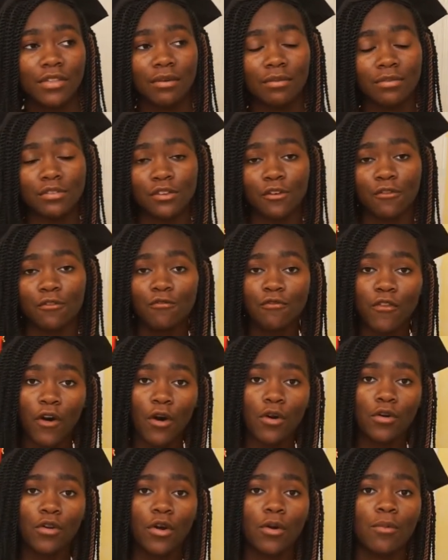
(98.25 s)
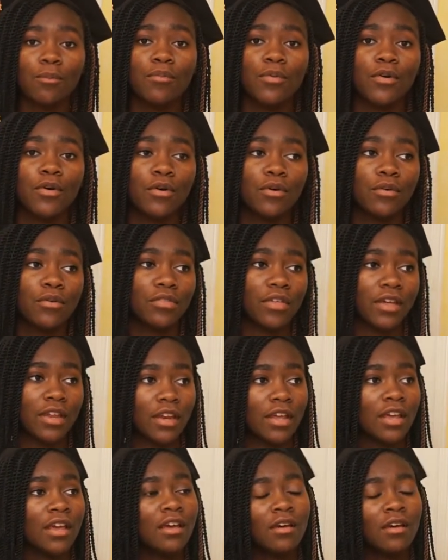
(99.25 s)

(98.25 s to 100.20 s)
There was a photo booth and